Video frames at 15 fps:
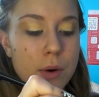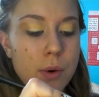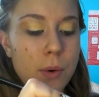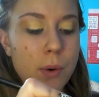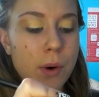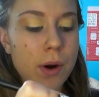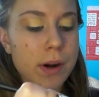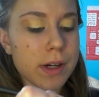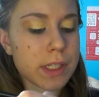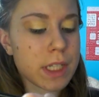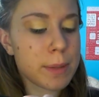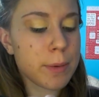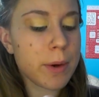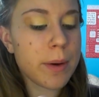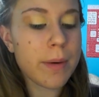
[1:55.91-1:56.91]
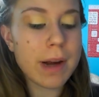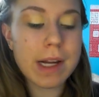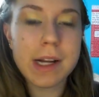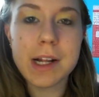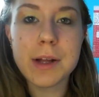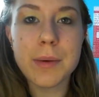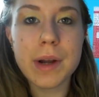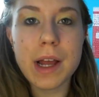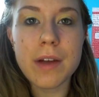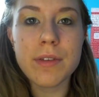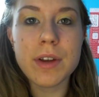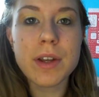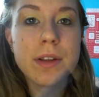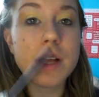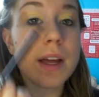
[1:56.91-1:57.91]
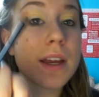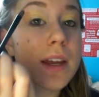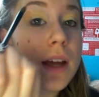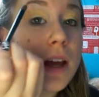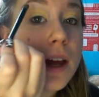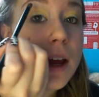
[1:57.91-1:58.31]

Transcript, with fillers: or a shimmery white color, whatever you like,